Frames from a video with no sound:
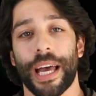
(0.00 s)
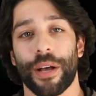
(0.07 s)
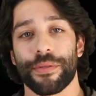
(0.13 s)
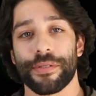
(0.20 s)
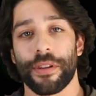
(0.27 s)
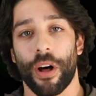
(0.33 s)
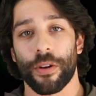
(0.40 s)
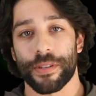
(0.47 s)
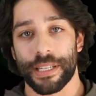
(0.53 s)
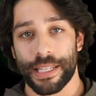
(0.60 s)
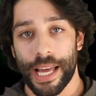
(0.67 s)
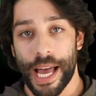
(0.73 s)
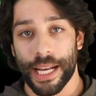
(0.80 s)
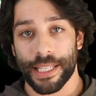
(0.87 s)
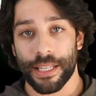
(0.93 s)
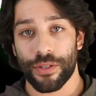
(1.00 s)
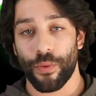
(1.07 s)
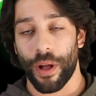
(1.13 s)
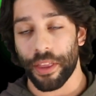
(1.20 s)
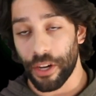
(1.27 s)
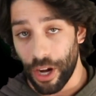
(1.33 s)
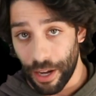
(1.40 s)
thousand dollars in taxes
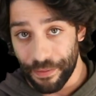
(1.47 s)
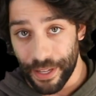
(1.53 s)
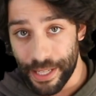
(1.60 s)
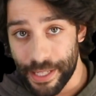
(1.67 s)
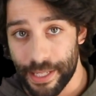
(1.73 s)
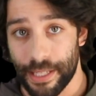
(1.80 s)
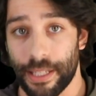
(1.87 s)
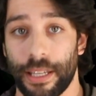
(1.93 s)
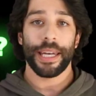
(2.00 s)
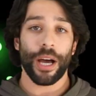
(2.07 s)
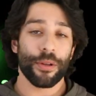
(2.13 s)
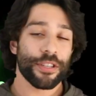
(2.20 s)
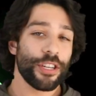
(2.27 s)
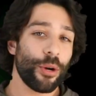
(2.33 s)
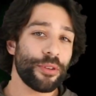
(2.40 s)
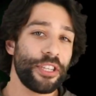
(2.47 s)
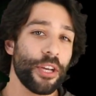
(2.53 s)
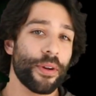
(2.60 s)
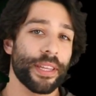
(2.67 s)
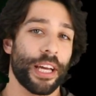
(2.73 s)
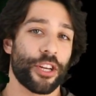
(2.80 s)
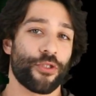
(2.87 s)
while in office. Now, it's no
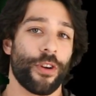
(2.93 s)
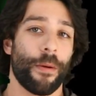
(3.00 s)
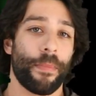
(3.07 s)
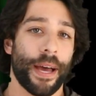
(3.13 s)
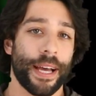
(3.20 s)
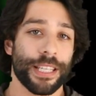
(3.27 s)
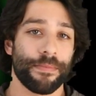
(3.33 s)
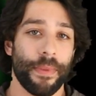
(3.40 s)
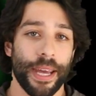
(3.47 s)
secret that Trump has